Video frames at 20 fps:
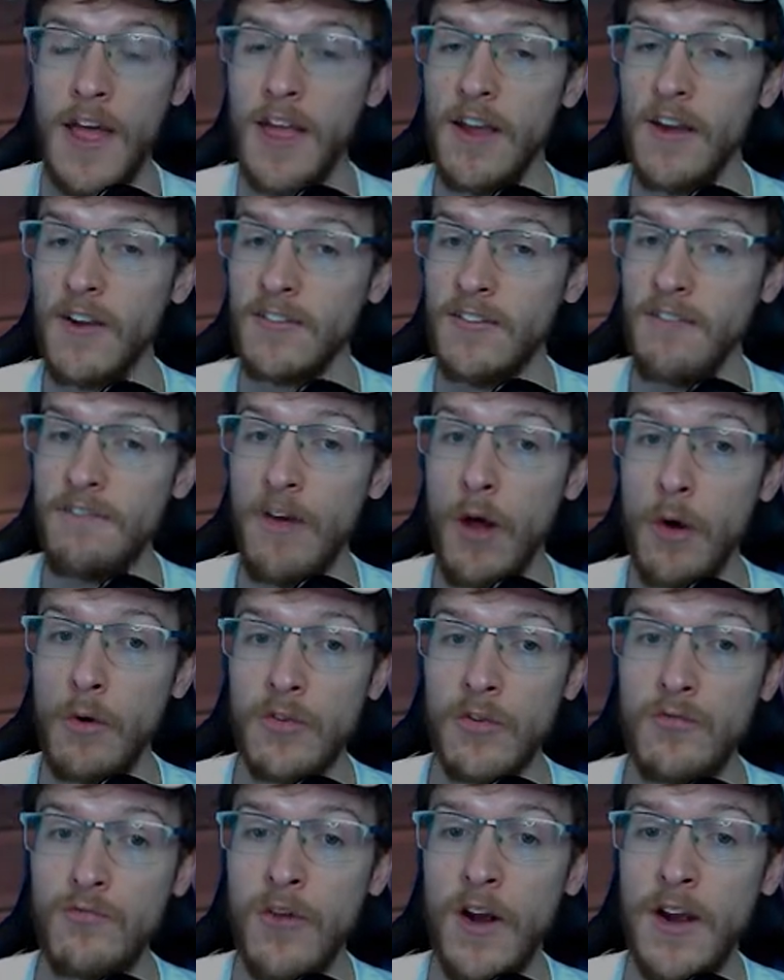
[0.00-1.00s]
Because if I were
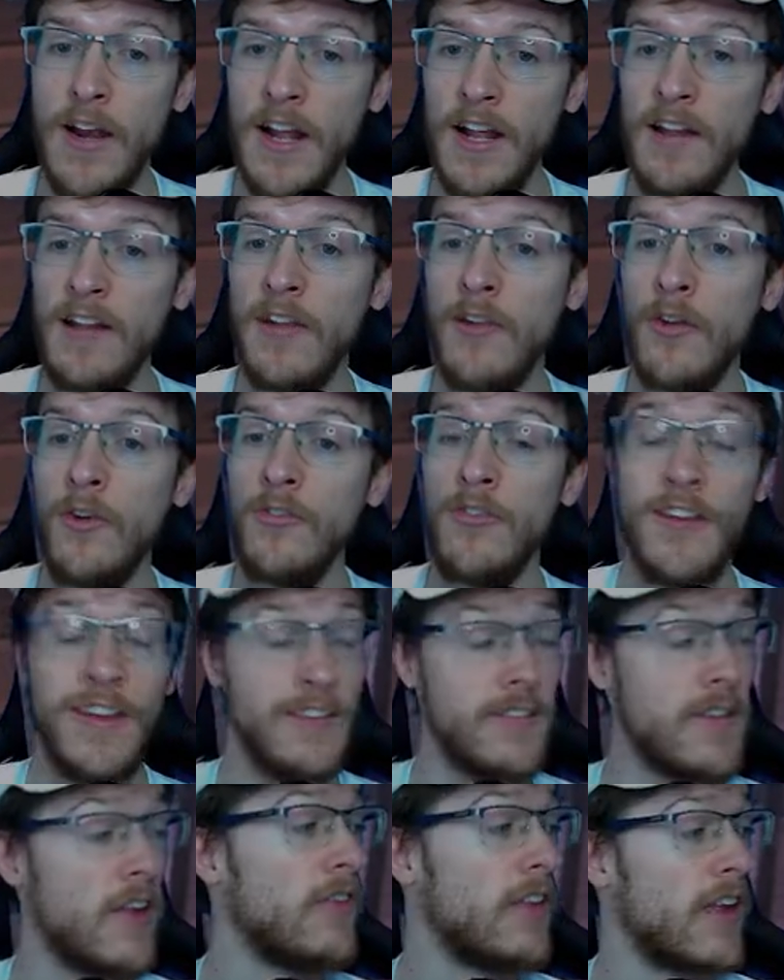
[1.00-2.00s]
to run it and lose, it
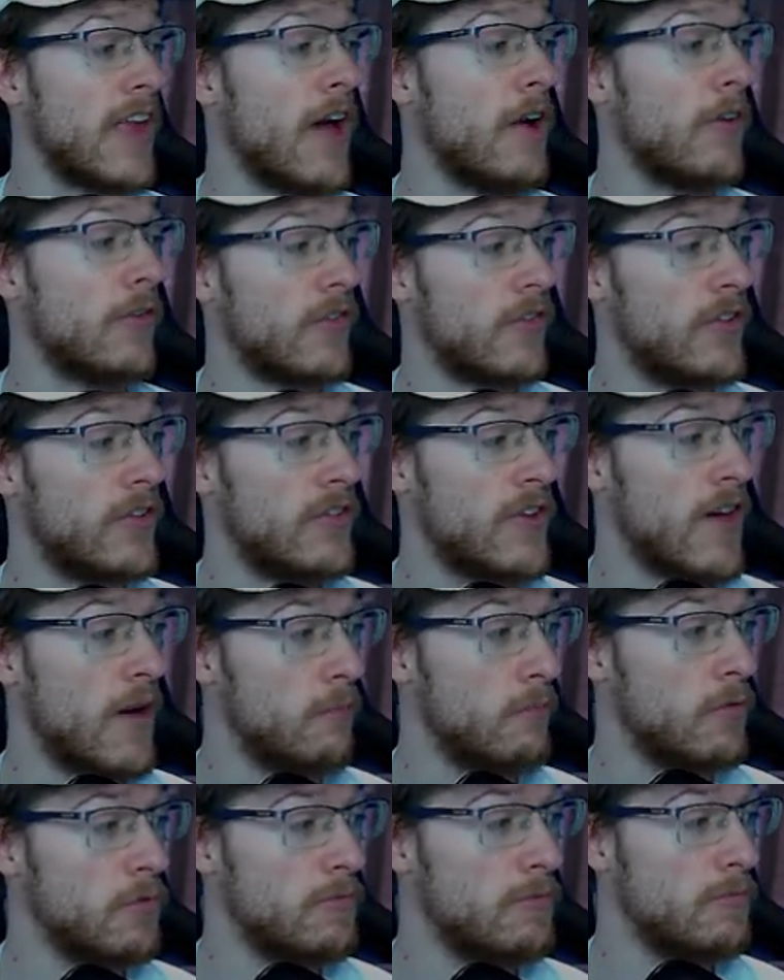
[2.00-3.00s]
doesn't count as an
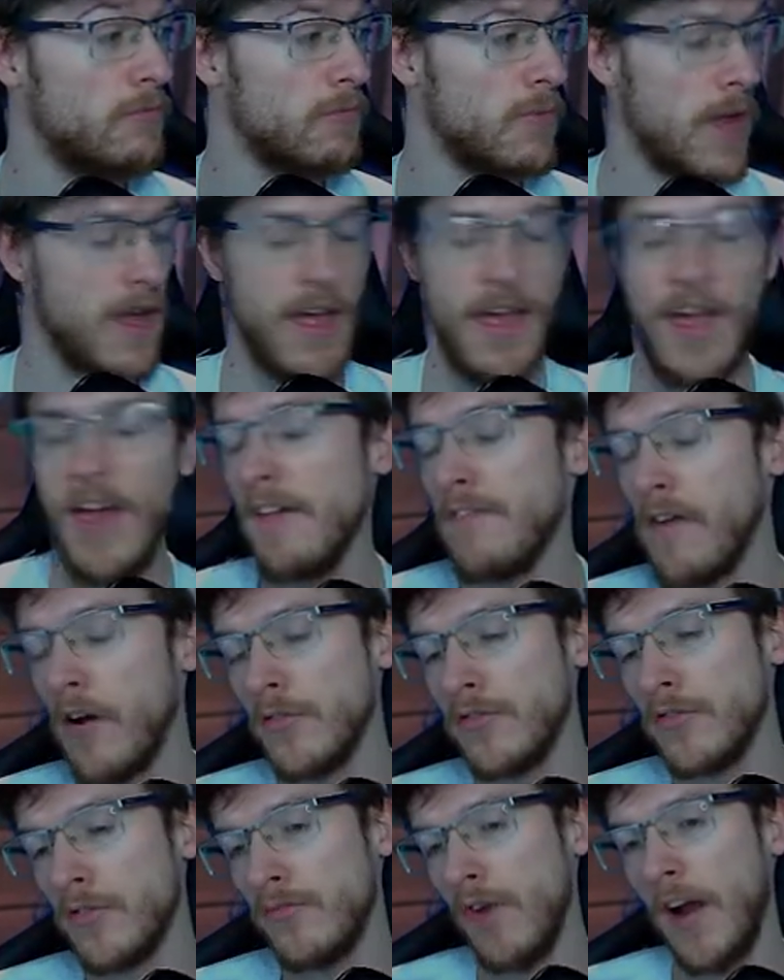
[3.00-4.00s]
attempt. If I
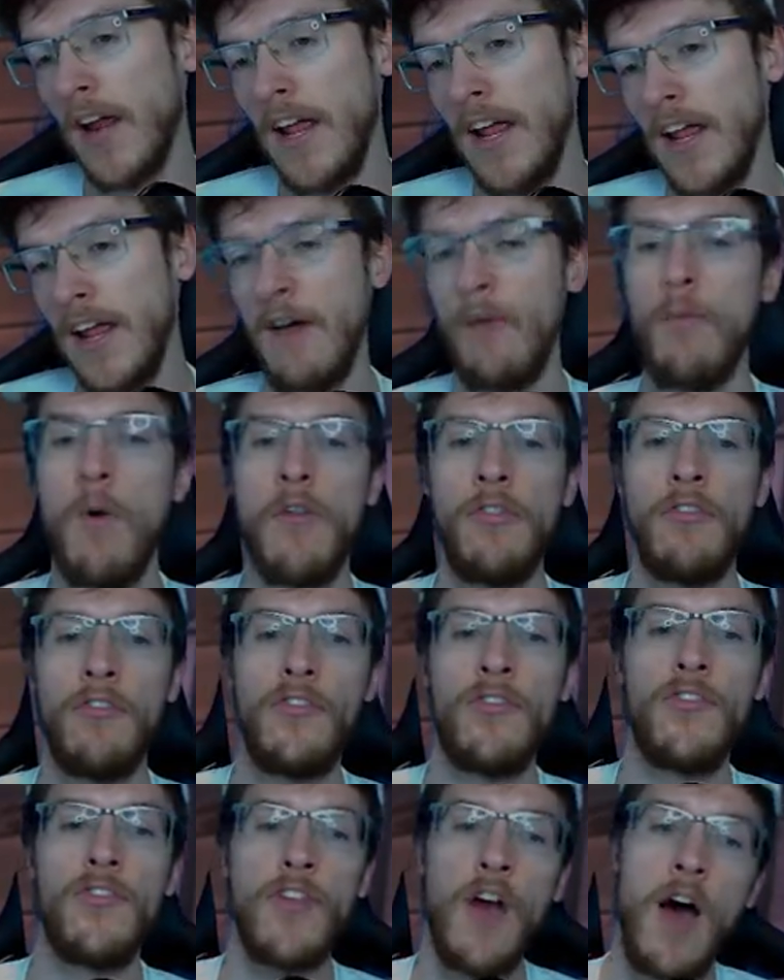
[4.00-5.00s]
was to run it and get one
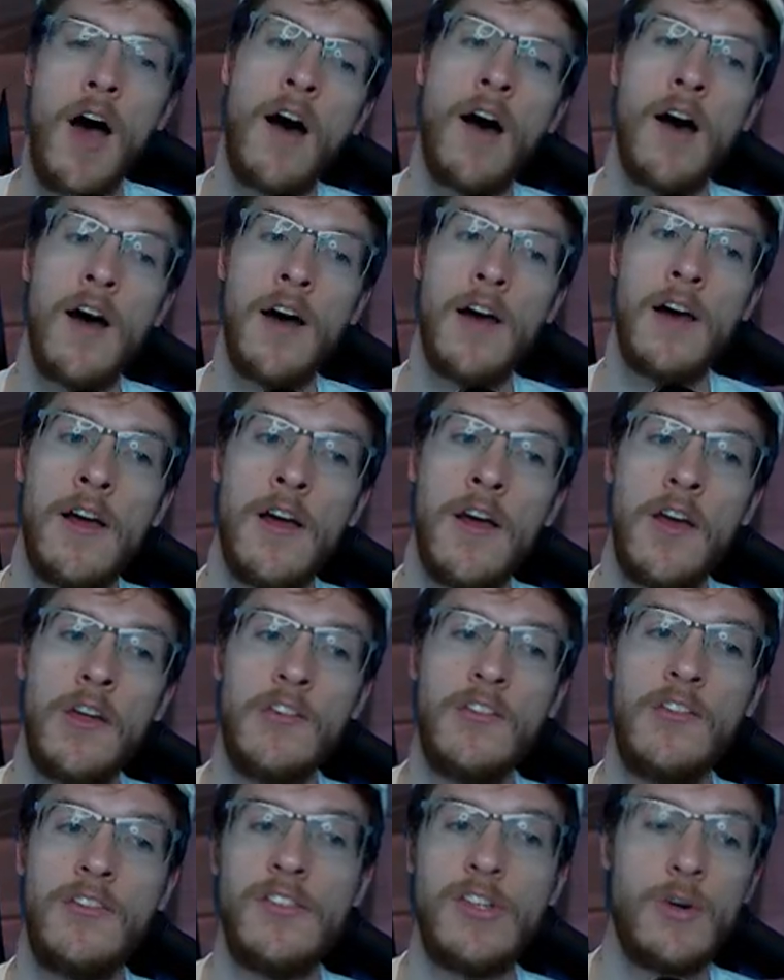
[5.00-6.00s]
star,
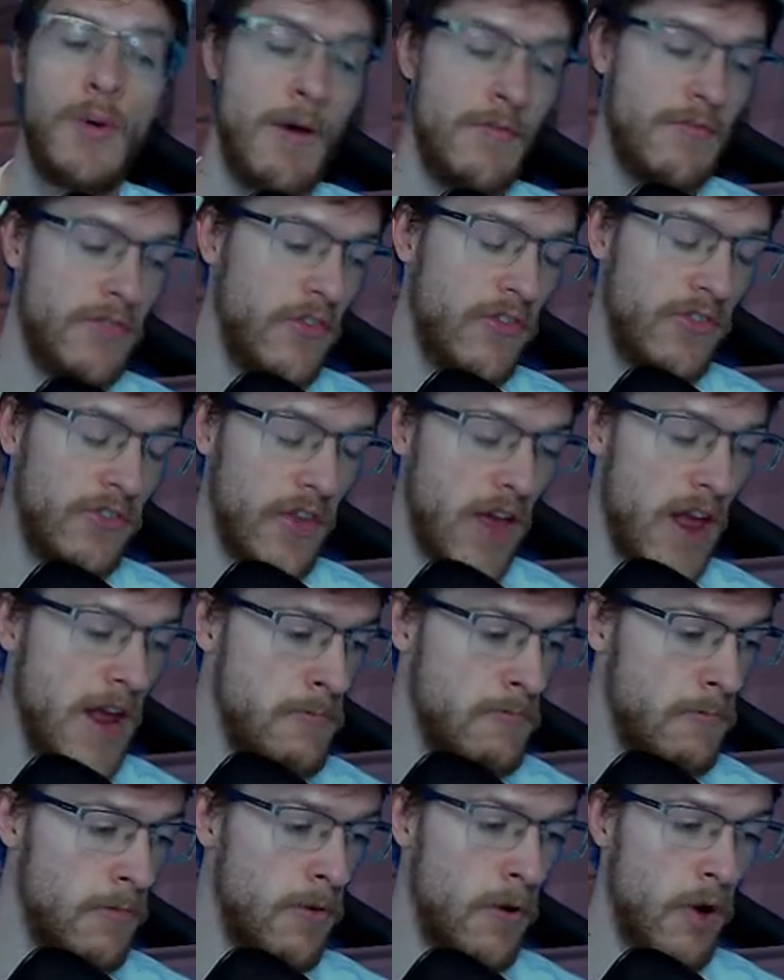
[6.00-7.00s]
you still have the
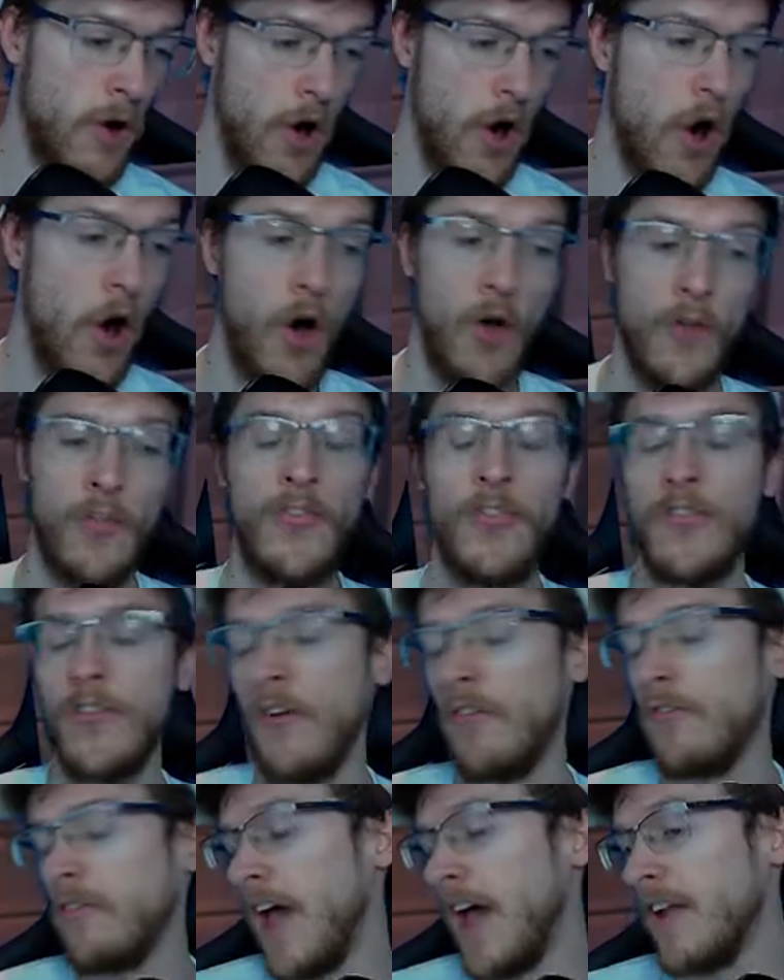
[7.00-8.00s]
same odds
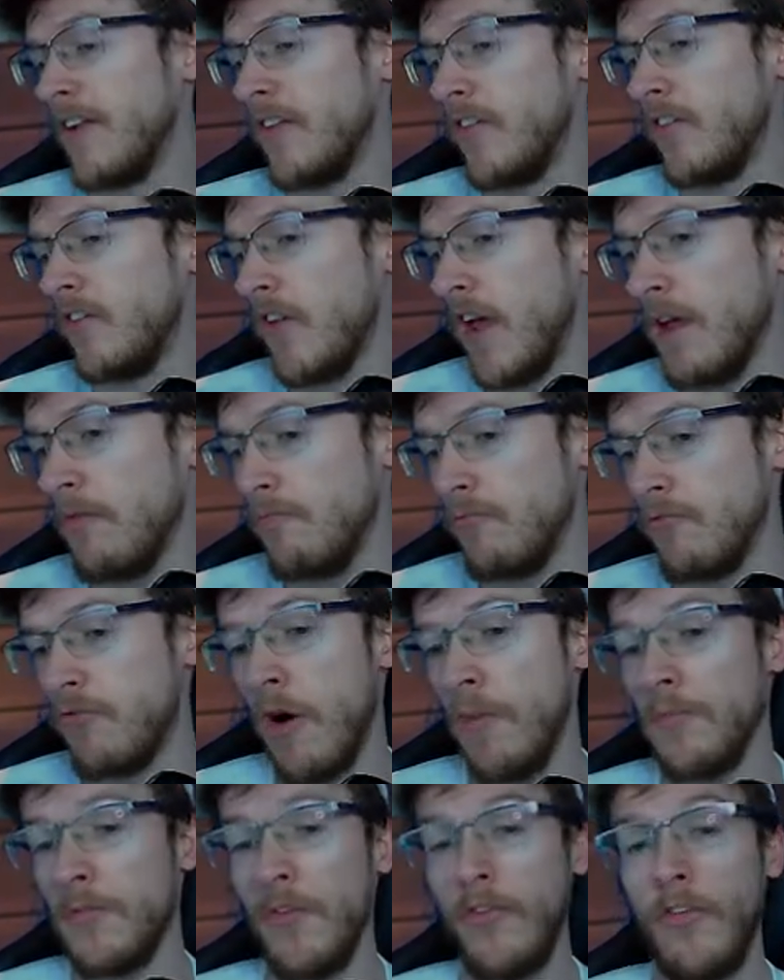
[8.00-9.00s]
of getting the same
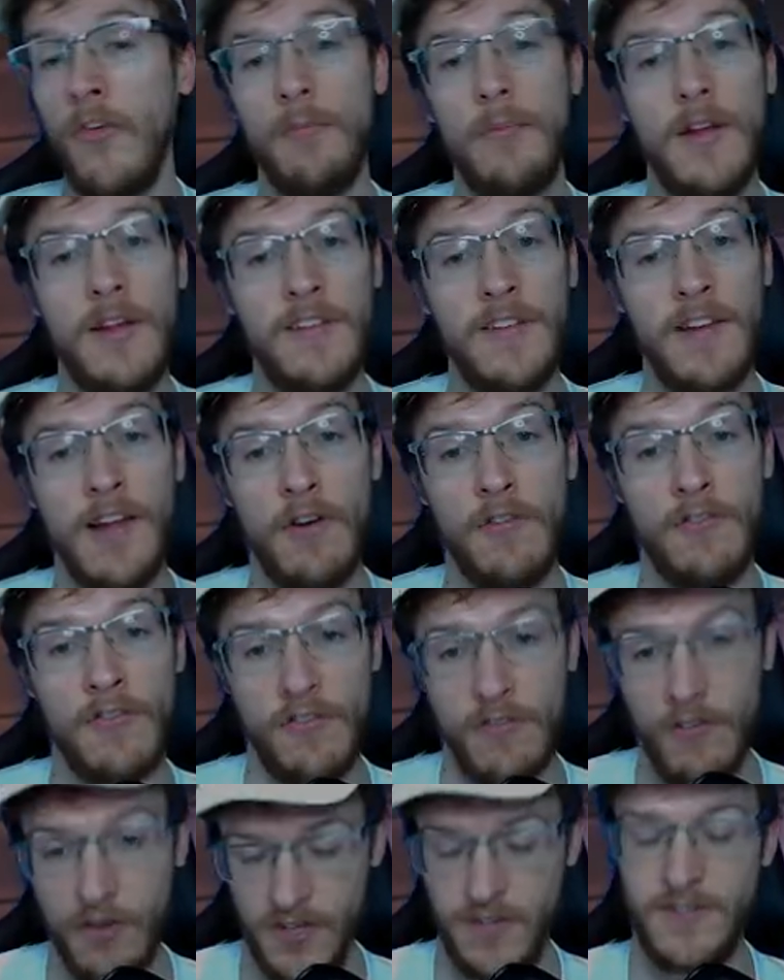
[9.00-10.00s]
drops as completing it on
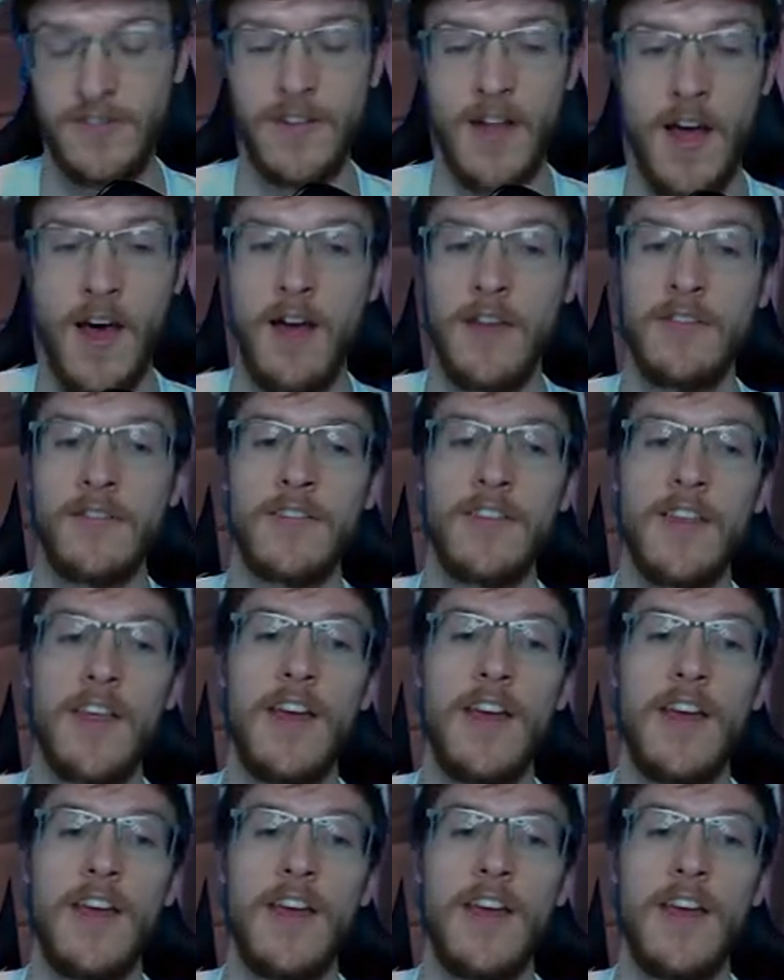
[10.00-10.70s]
three stars.